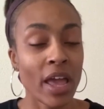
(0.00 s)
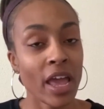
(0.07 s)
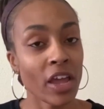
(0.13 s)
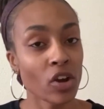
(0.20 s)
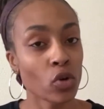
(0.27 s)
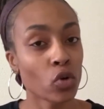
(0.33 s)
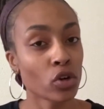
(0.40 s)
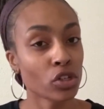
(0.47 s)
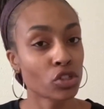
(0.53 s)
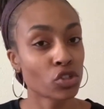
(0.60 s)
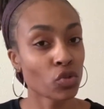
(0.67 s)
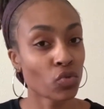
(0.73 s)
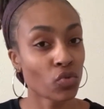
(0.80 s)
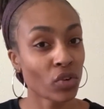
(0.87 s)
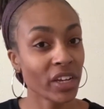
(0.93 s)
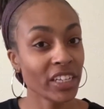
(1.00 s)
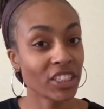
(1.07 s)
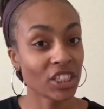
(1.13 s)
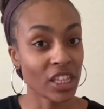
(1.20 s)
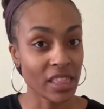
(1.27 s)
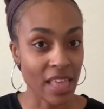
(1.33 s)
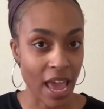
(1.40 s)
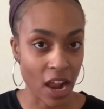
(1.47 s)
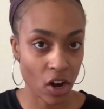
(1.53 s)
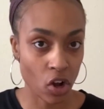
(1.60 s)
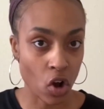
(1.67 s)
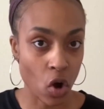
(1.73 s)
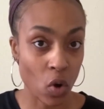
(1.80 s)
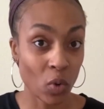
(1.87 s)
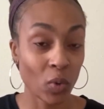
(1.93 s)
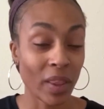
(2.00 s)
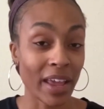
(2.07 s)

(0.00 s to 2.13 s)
in order to reach that goal